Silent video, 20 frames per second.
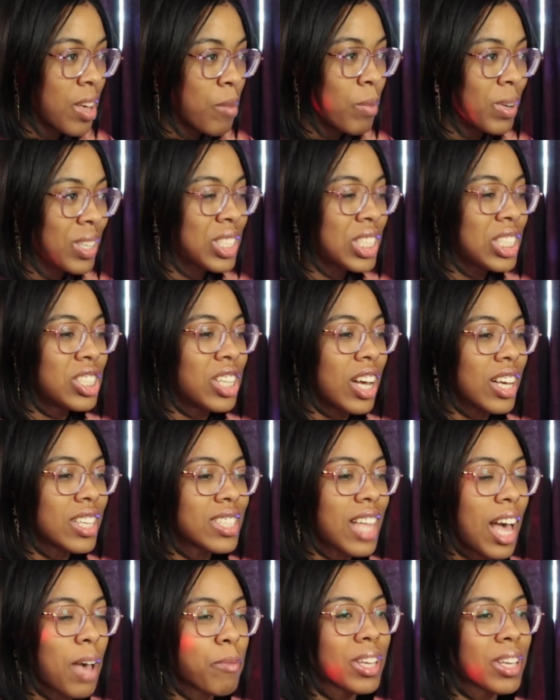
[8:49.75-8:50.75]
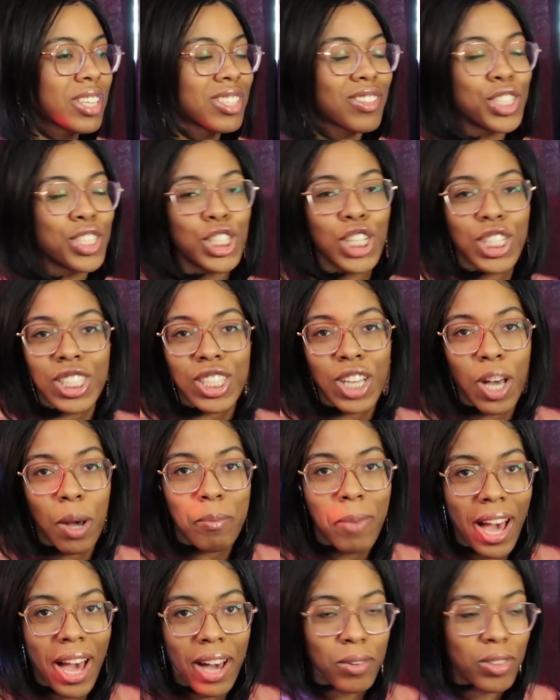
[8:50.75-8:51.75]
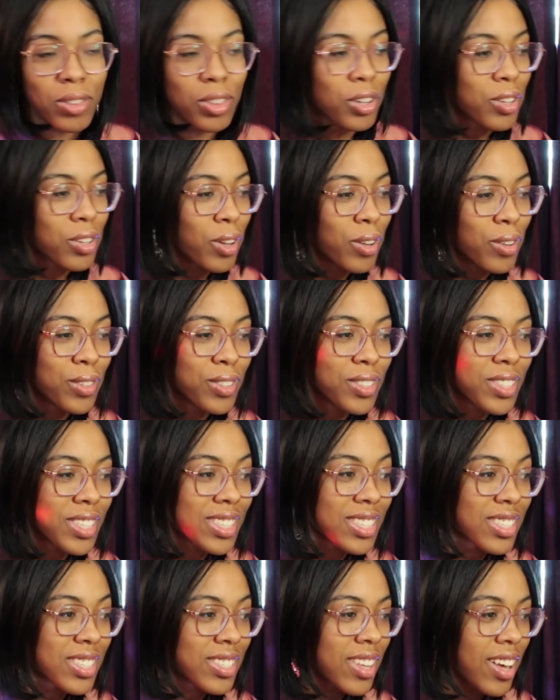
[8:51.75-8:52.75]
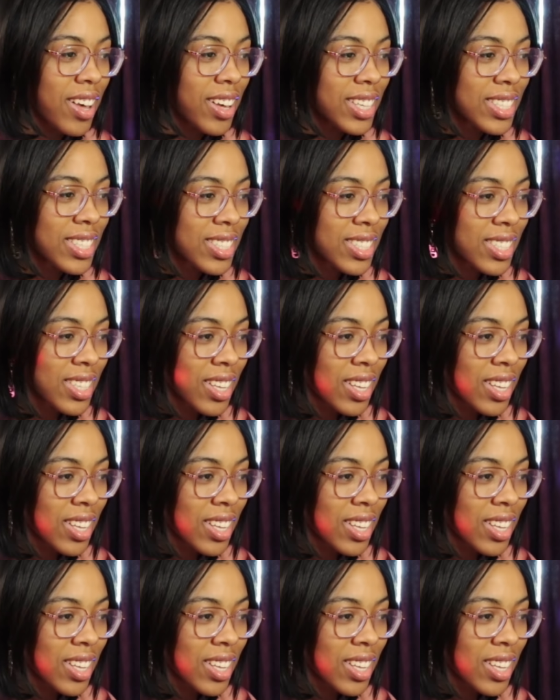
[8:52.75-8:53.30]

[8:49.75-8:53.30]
But she does that because if she doesn't come back with the clothes, it's sus.